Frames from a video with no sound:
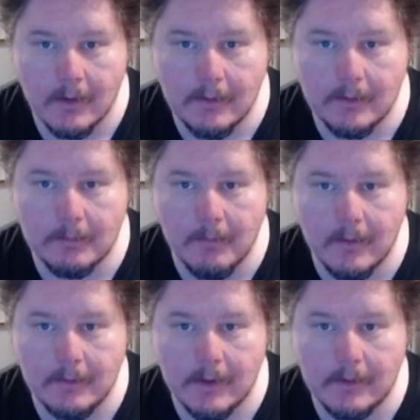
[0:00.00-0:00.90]
is the
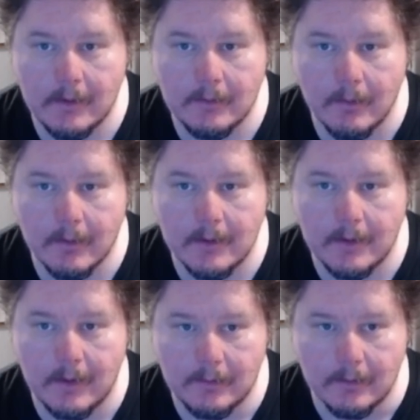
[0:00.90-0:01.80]
spontaneous
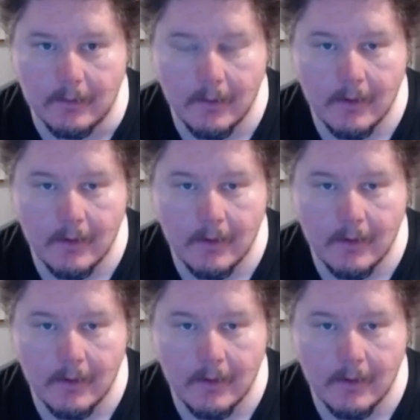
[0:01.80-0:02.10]
organization